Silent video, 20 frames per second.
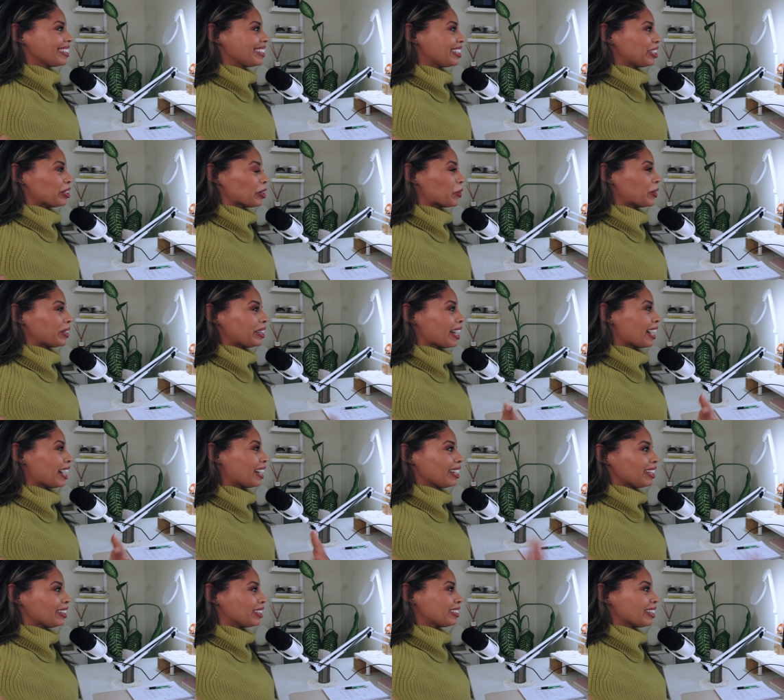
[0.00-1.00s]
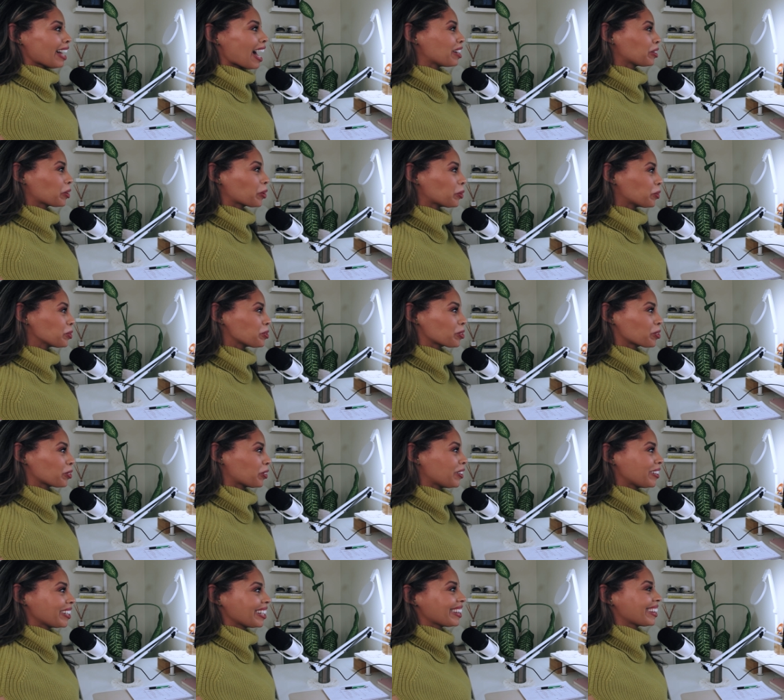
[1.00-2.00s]
in the Latin
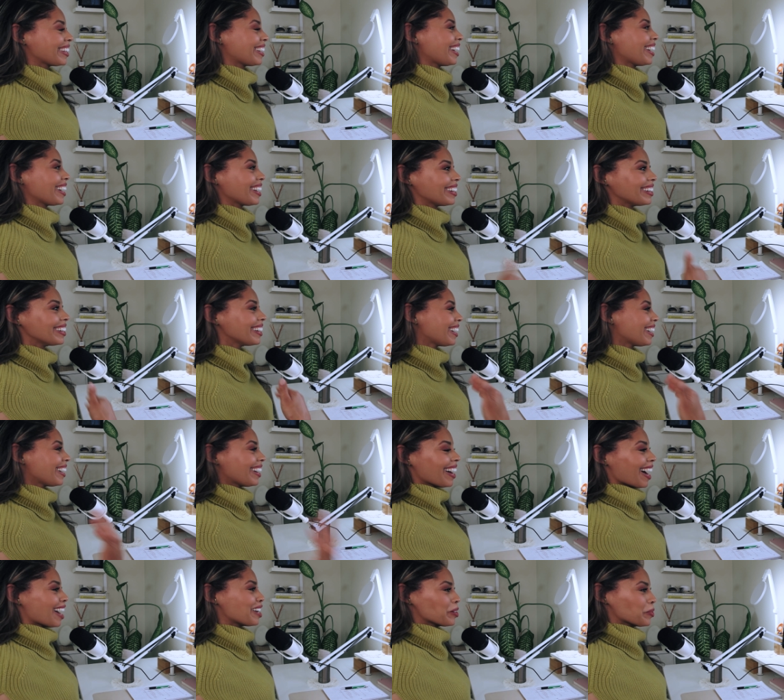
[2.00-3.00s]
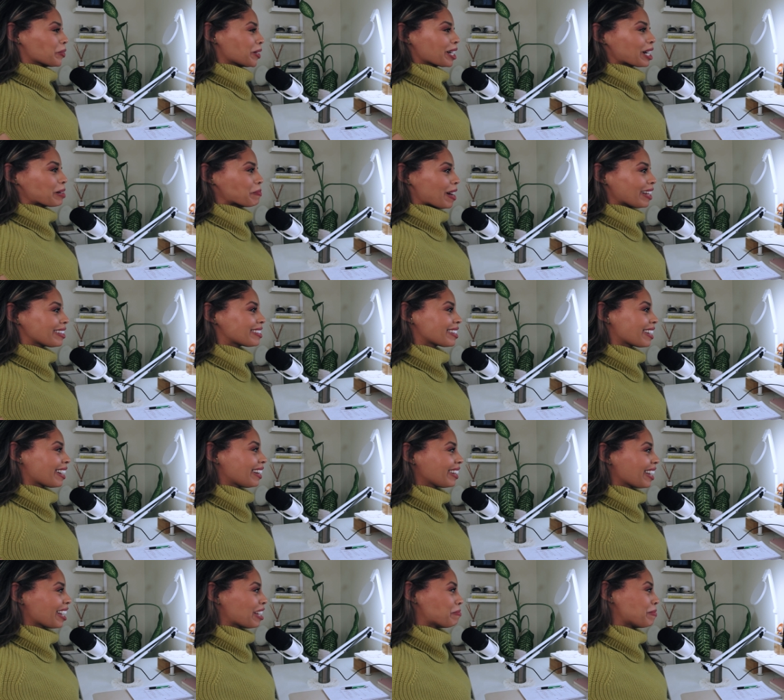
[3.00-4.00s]
culture or anything. And I didn't want to come out to
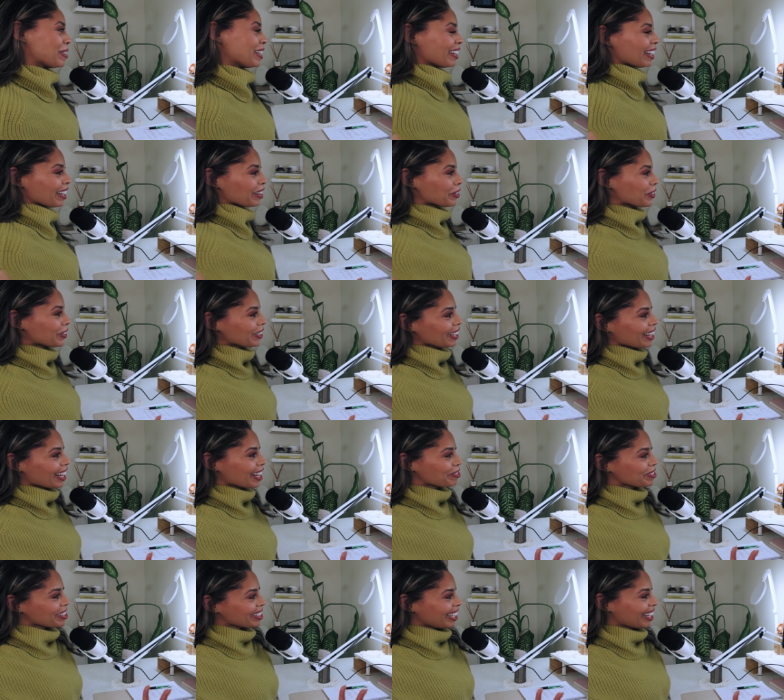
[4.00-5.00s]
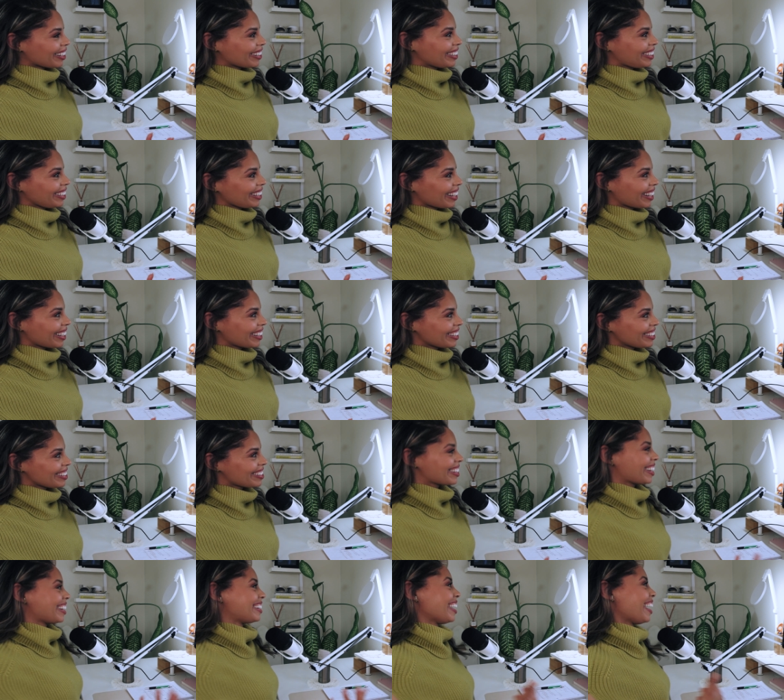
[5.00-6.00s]
LA and be like, hola, I'm Ciera
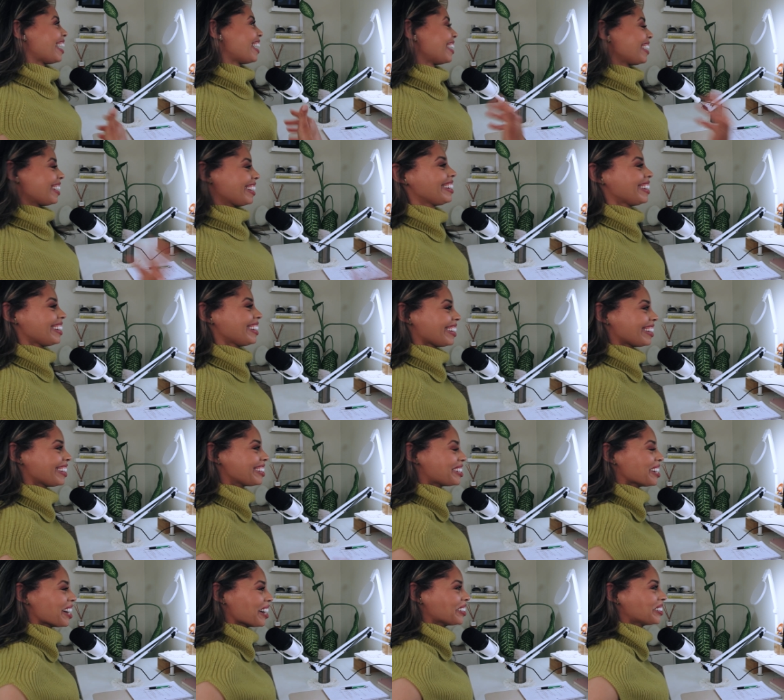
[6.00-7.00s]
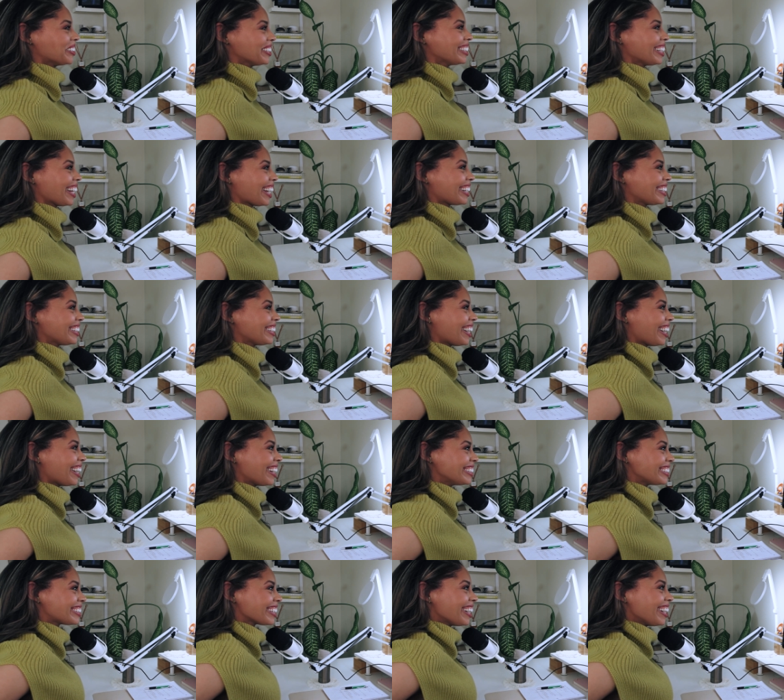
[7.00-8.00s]
Diaz, and not,
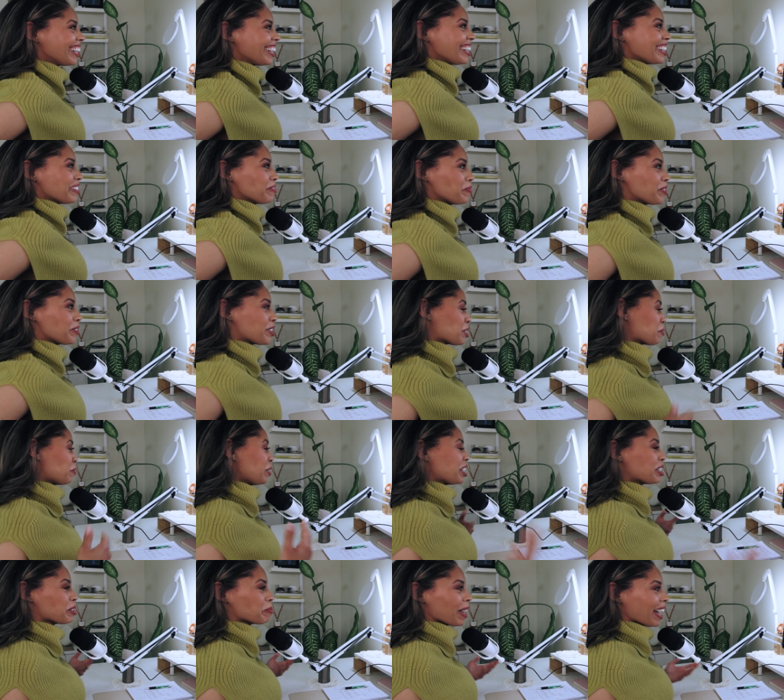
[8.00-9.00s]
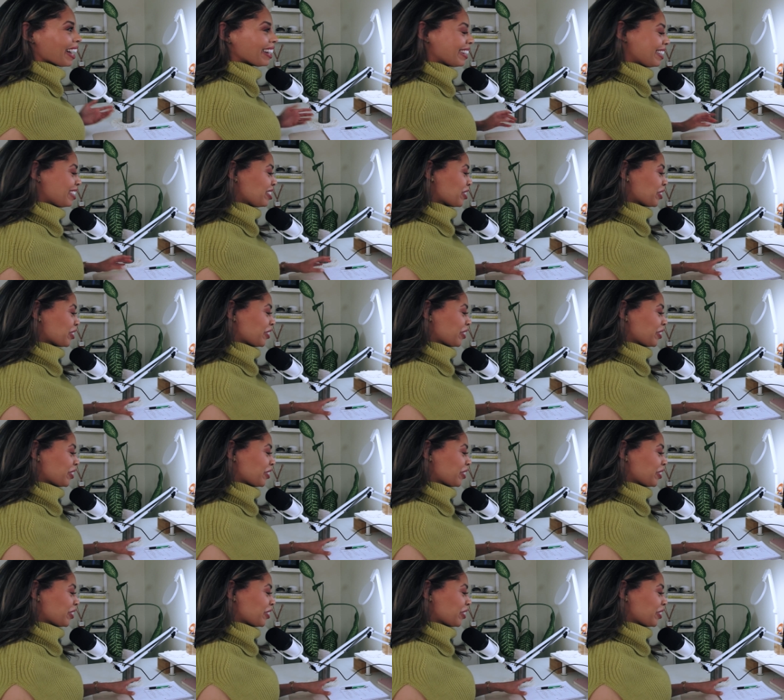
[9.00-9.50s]
not speak Spanish